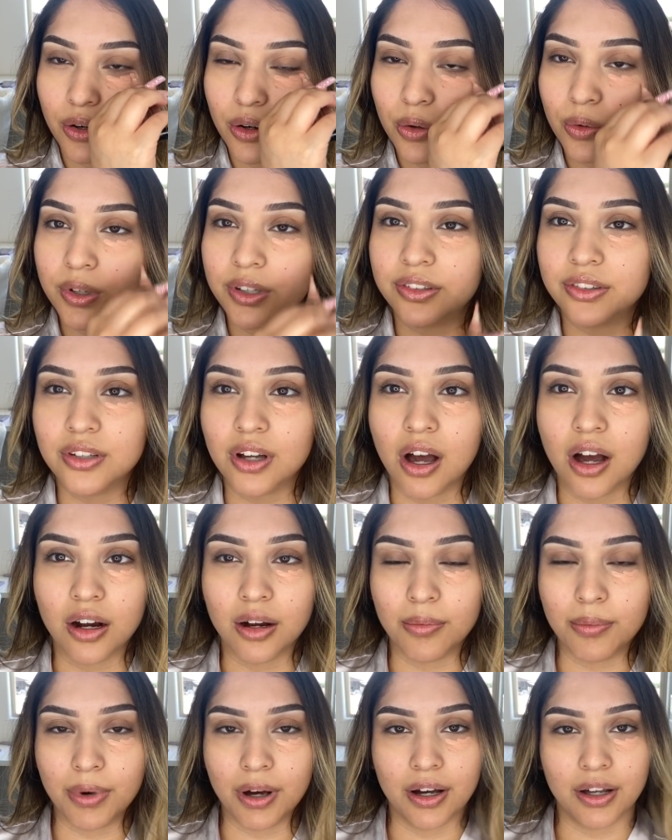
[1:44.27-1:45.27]
always talk
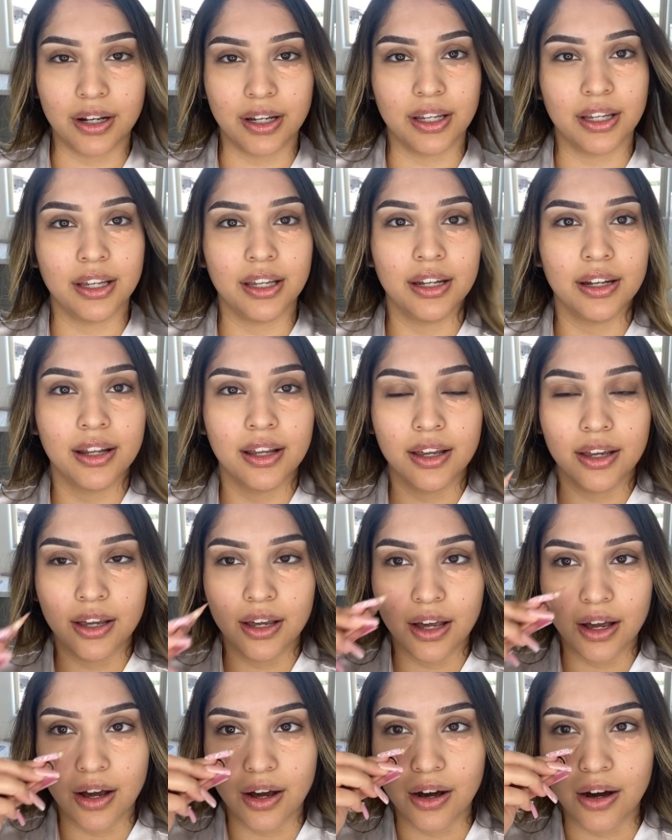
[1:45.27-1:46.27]
about it
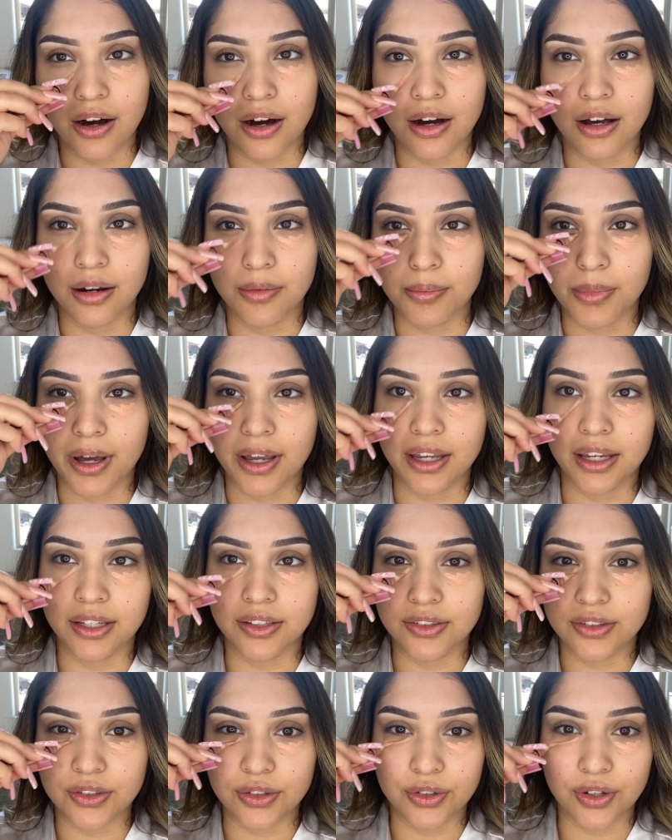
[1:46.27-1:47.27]
on my
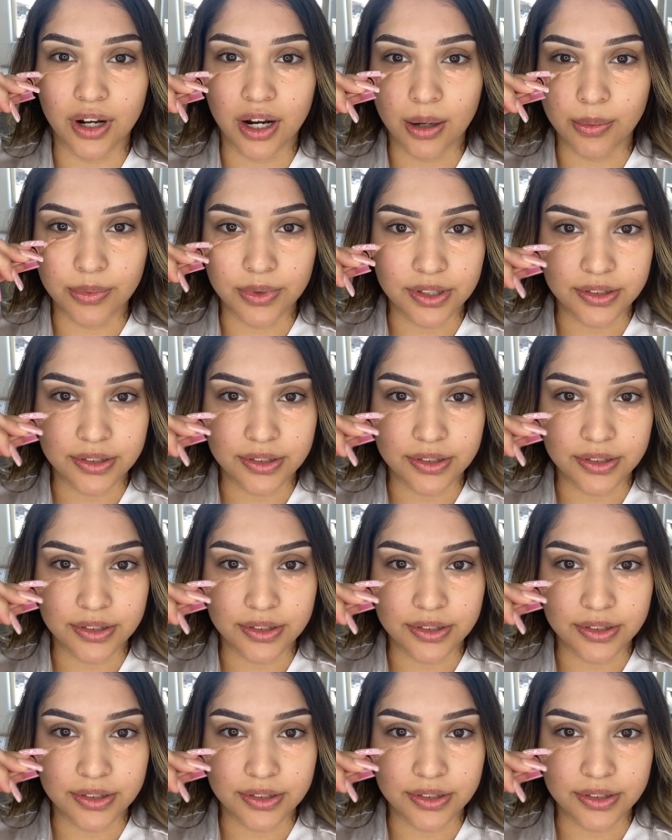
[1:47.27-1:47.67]
Instagram.